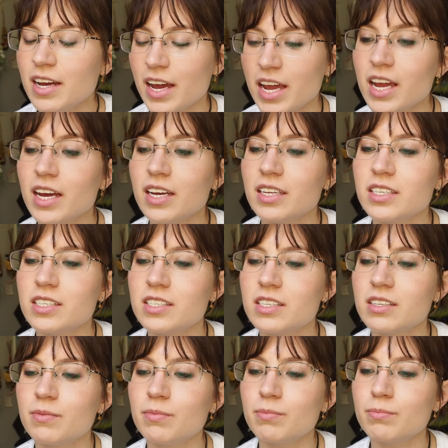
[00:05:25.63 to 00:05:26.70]
And
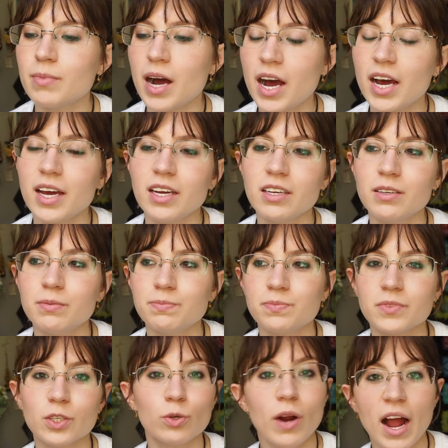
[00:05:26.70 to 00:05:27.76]
my
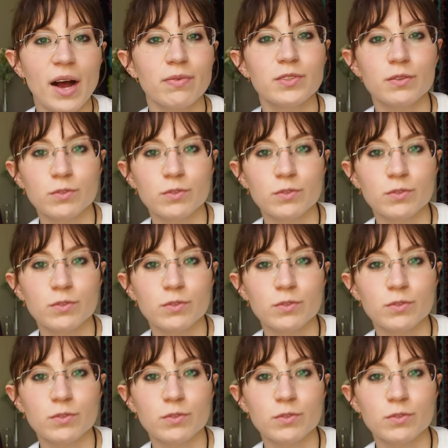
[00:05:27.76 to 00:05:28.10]
craft